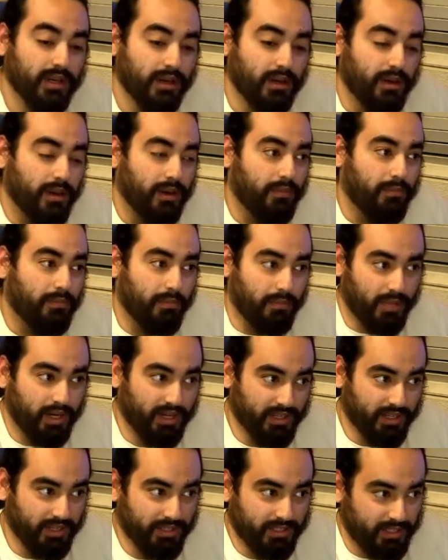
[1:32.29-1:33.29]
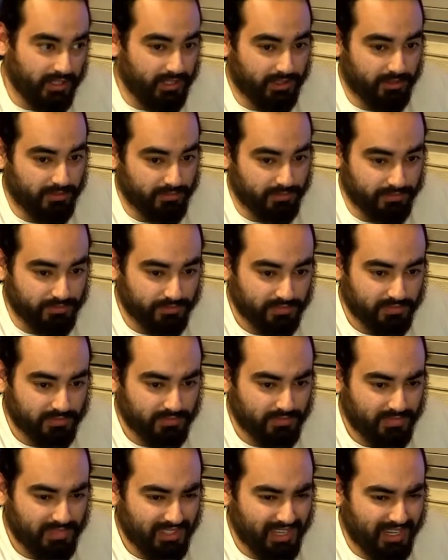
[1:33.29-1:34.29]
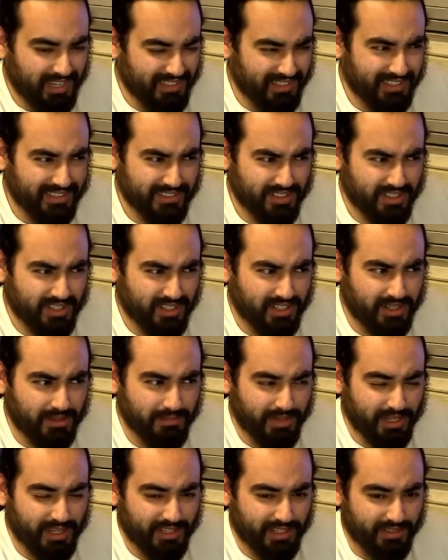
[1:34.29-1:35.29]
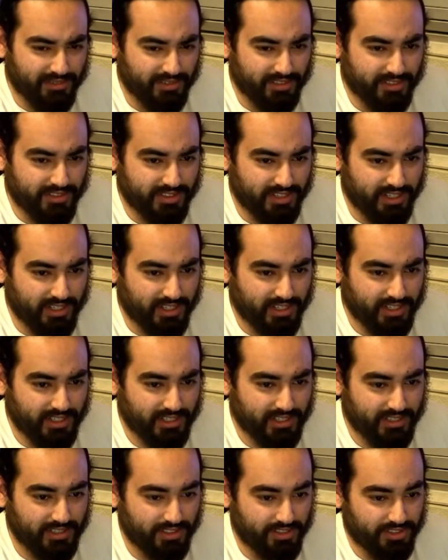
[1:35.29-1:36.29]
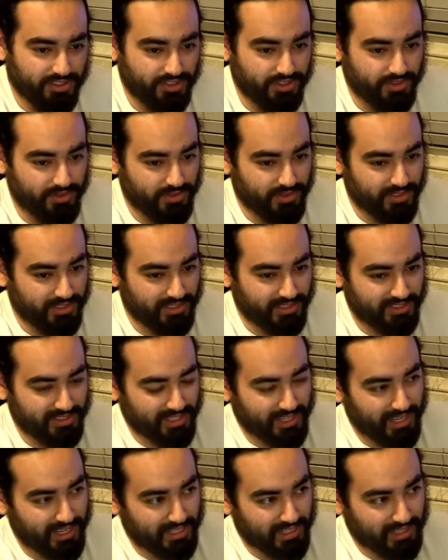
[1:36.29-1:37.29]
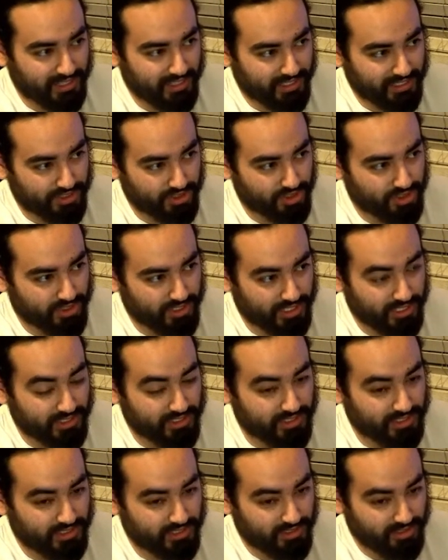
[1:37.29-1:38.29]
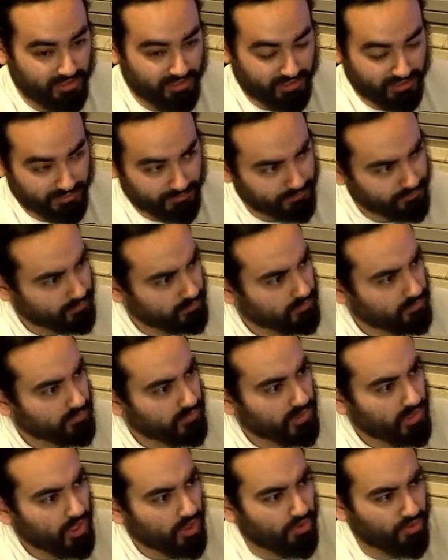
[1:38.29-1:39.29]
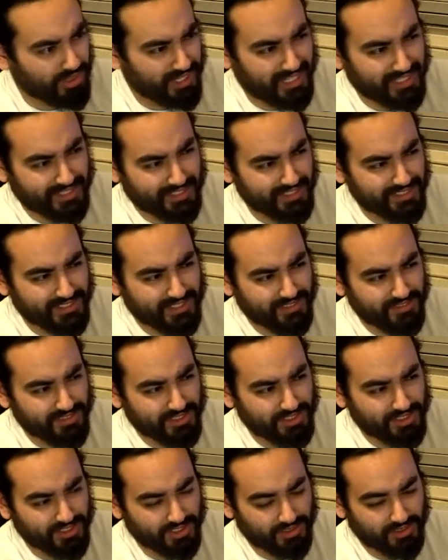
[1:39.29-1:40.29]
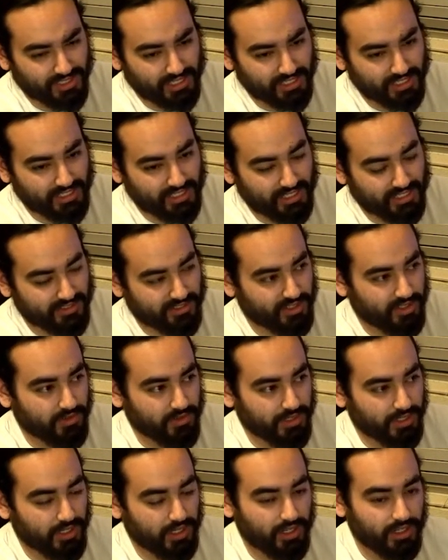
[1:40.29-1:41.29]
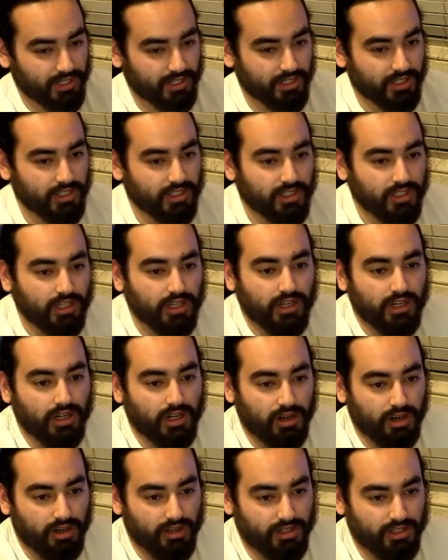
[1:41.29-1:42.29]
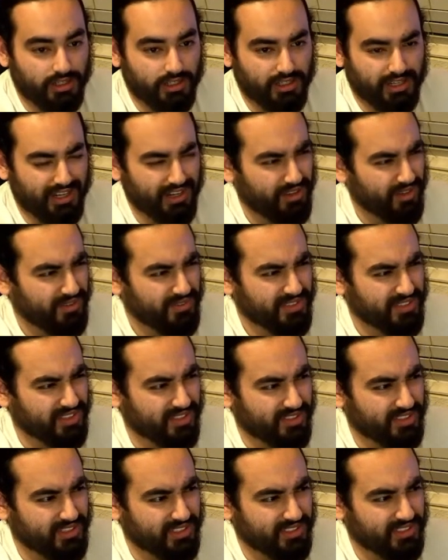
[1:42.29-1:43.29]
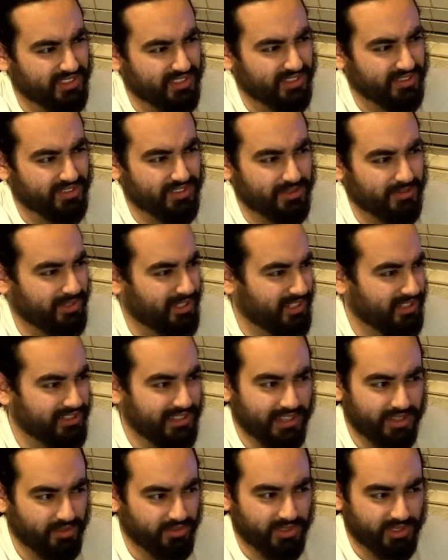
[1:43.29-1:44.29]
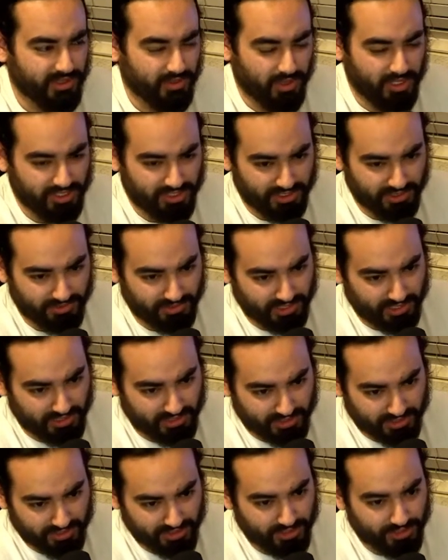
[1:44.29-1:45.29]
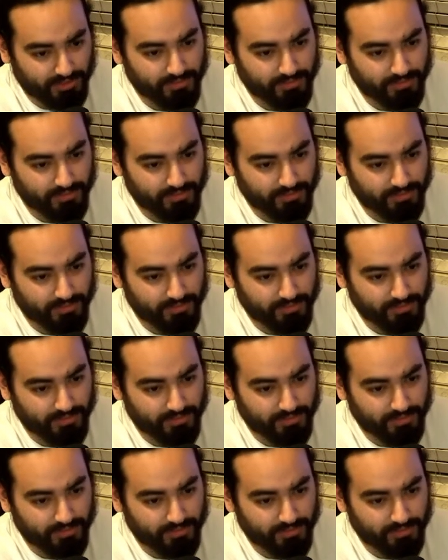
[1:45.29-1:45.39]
But I think he's going to come back and re-sign. They're just doing this to add intrigue to either the reality TV show that he has going on I don't know if it's on TNT or TBS. I don't really watch his reality show.